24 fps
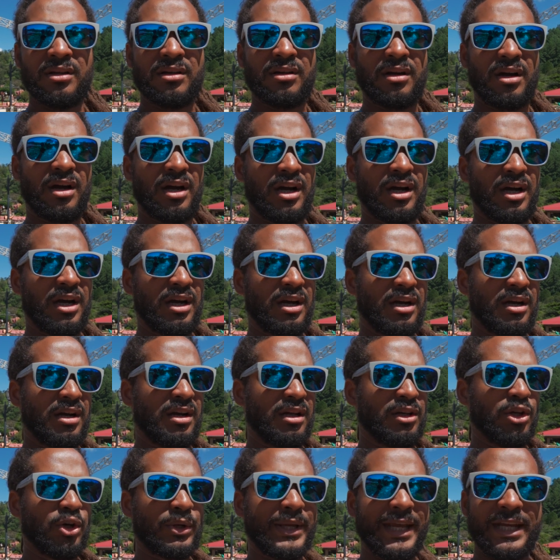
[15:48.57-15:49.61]

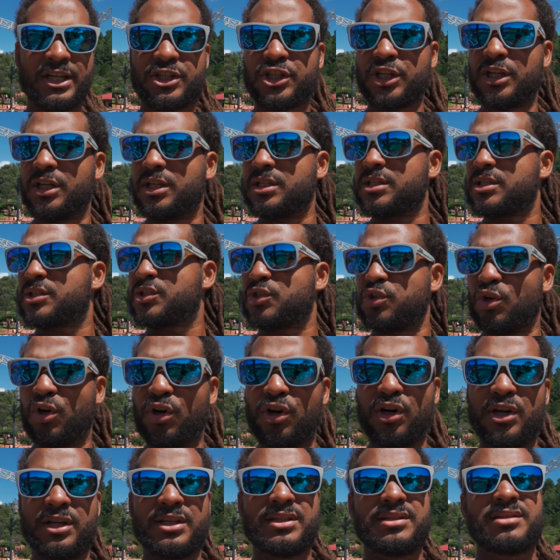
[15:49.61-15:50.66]
locations,
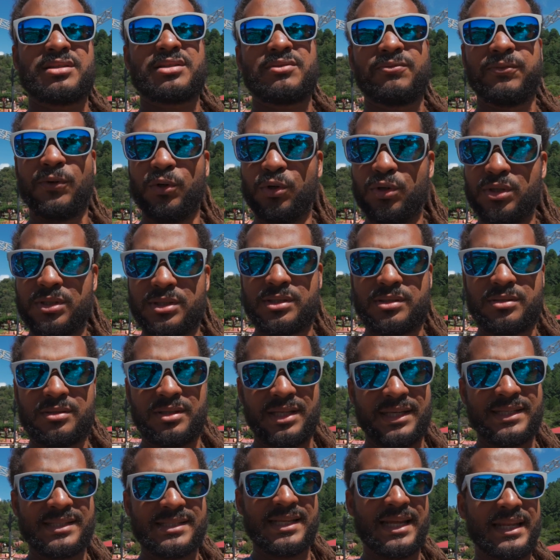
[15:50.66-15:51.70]
stores, food,
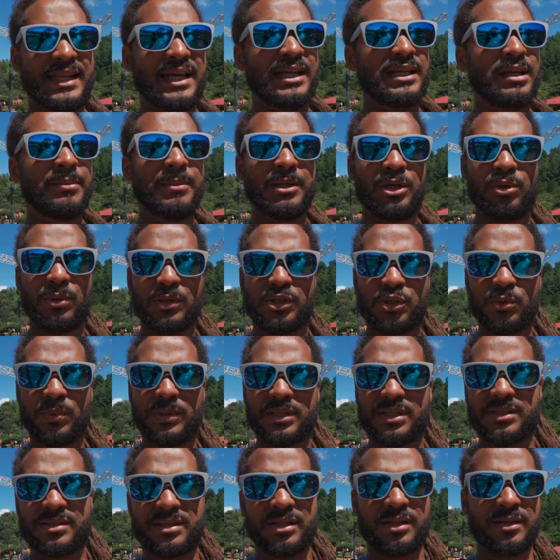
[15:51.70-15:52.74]
things like that, let me know what you want
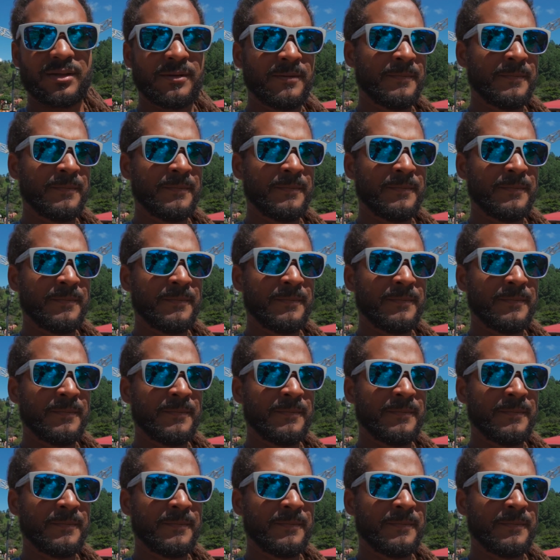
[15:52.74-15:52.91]
to see.